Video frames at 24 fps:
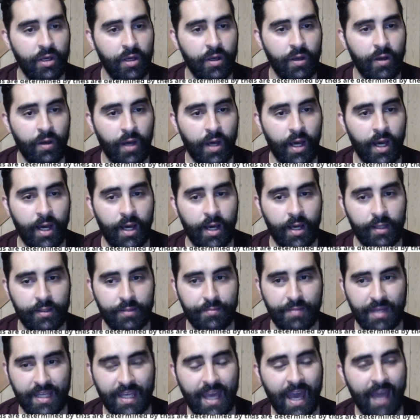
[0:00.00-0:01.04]
the
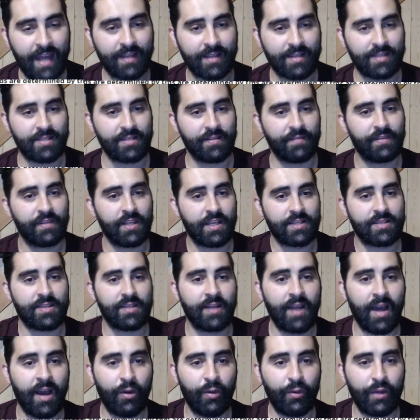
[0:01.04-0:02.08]
mechanics of this and
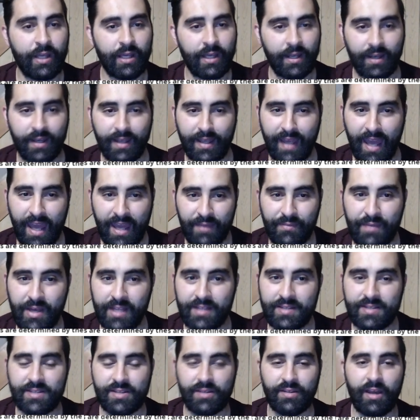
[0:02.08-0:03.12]
how we can game it,
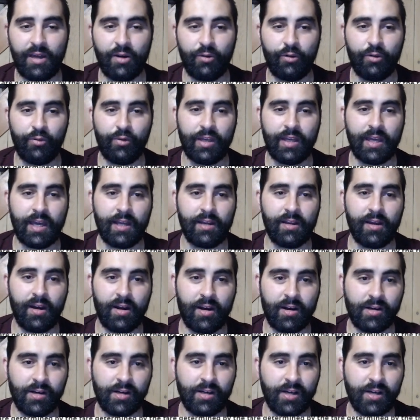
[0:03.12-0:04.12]
so that way we get a